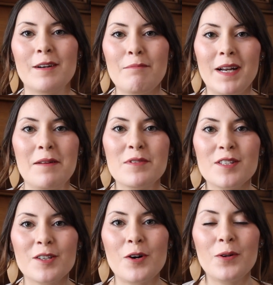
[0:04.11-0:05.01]
My name is
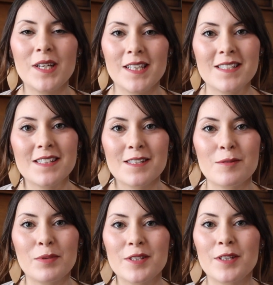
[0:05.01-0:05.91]
Nicole and this is The
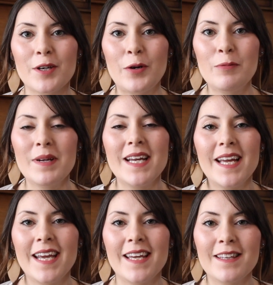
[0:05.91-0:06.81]
Simplistic Home,
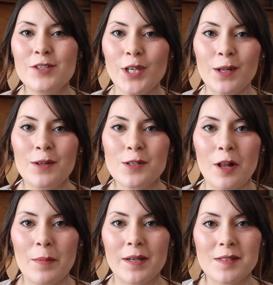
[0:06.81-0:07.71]
and this channel is all
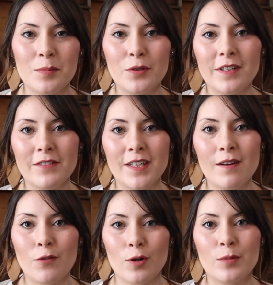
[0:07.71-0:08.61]
about simple living,
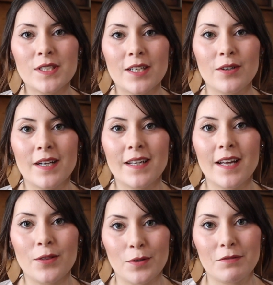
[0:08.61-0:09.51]
affordable decorating,
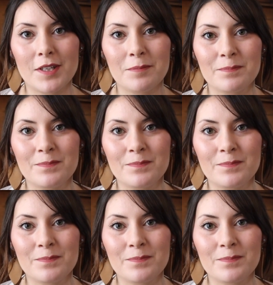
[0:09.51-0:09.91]
and thrifting.